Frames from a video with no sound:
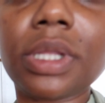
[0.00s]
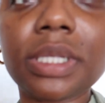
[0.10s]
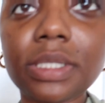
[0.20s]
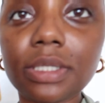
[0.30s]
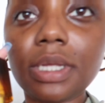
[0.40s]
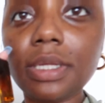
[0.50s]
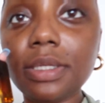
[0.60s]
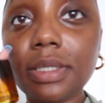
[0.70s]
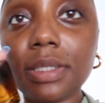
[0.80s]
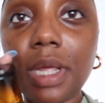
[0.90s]
this
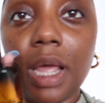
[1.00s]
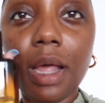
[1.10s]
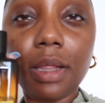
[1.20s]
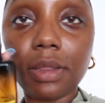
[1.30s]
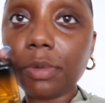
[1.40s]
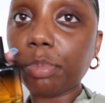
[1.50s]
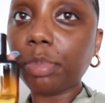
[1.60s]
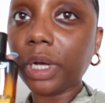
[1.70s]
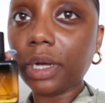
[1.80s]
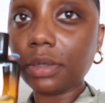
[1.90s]
is the
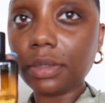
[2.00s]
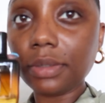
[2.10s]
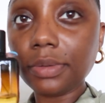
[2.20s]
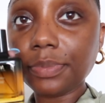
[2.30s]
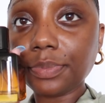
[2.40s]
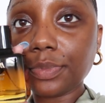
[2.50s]
bottle.